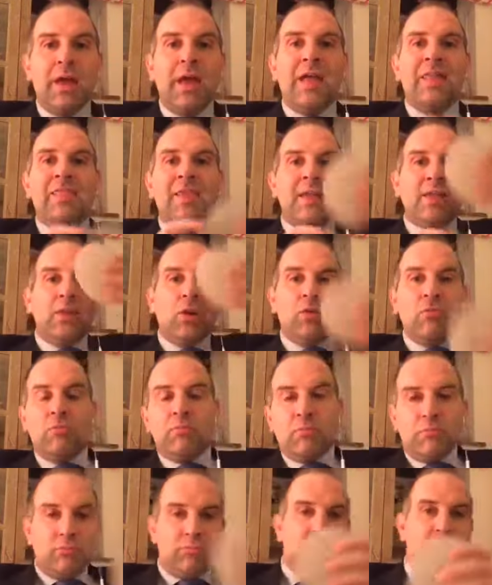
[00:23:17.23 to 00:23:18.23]
They don't
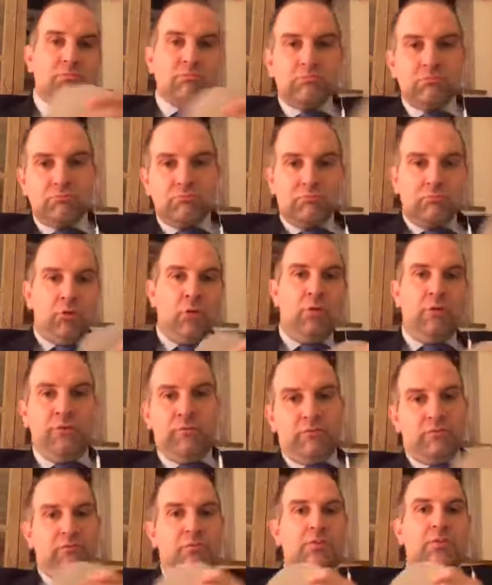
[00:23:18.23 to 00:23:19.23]
move
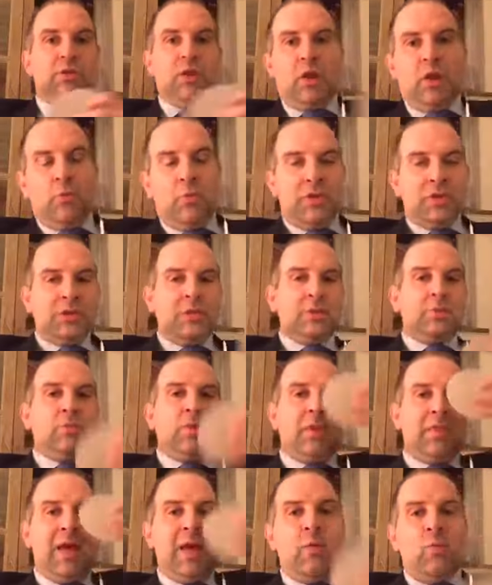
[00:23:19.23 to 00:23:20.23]
sideways, this way,
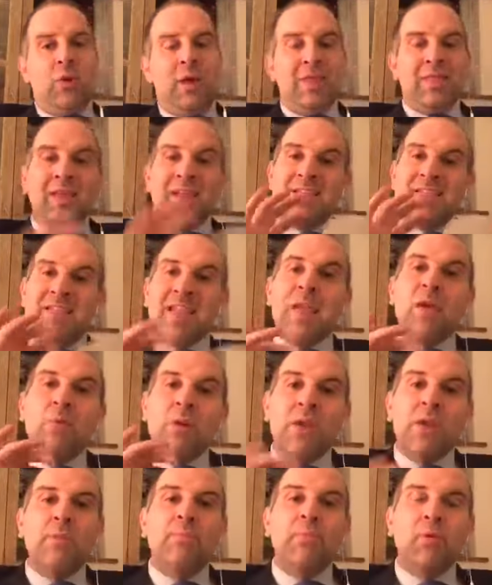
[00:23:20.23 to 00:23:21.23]
that way. They stay where
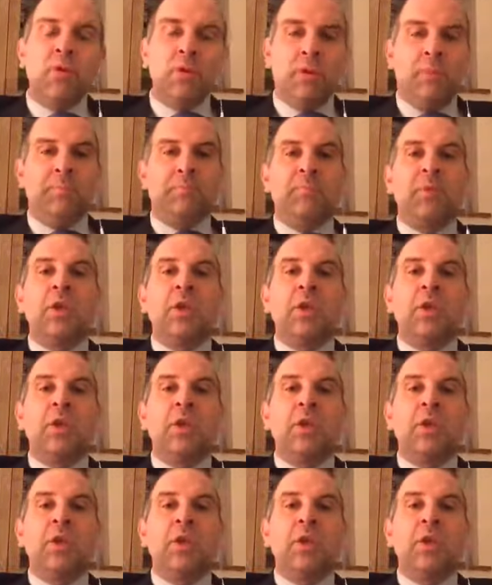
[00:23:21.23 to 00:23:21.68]
you put them.